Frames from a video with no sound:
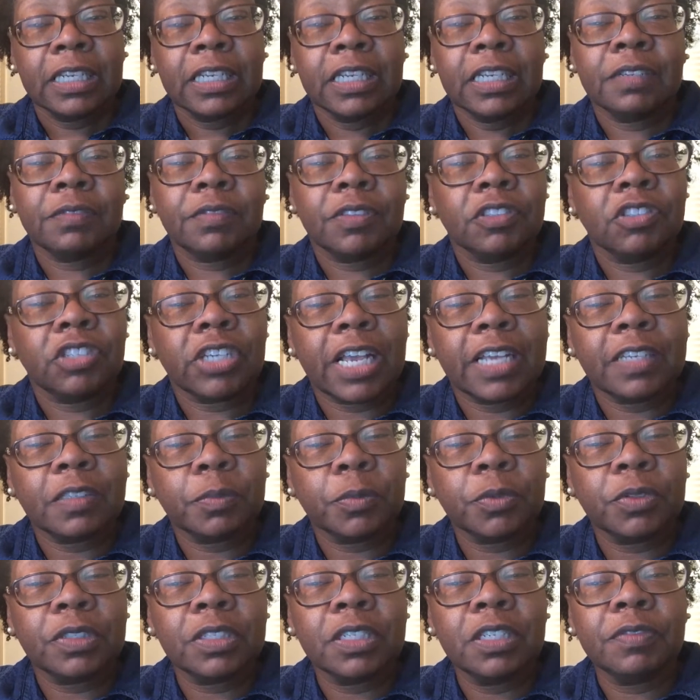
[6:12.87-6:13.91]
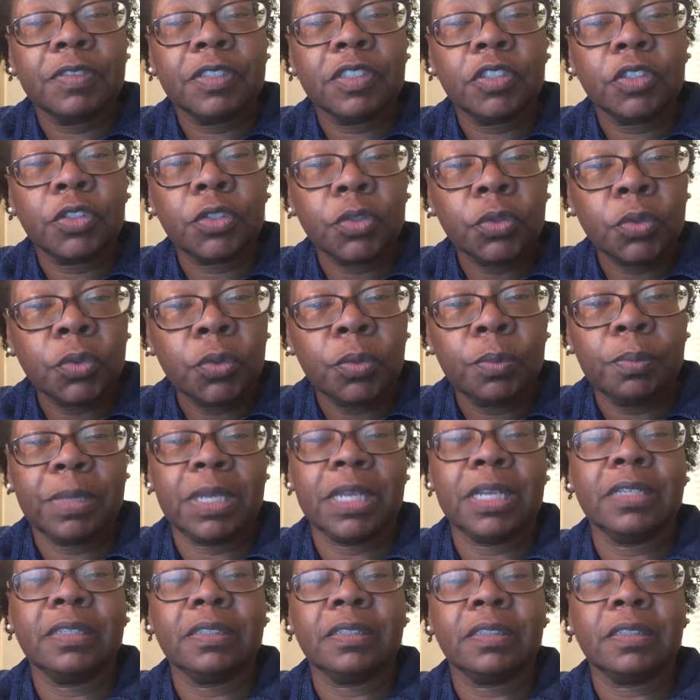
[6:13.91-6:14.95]
If the Jaspers leave in 2
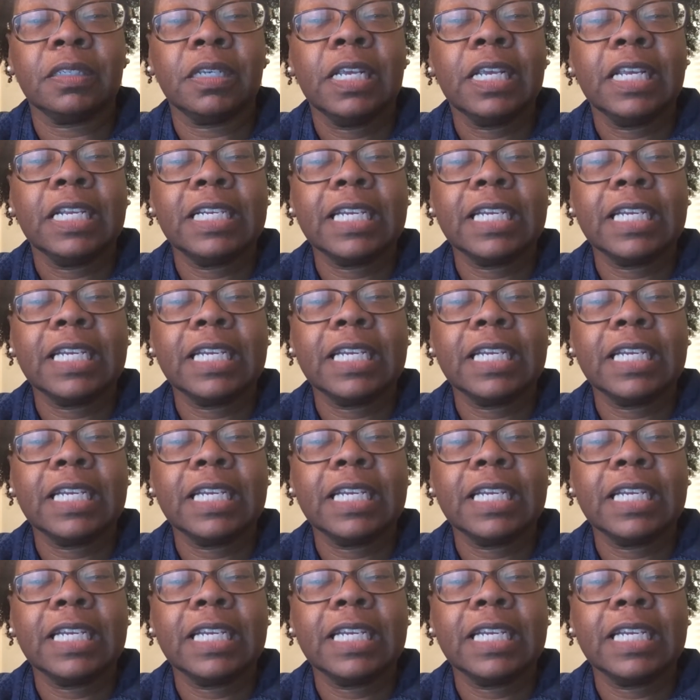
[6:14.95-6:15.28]
months,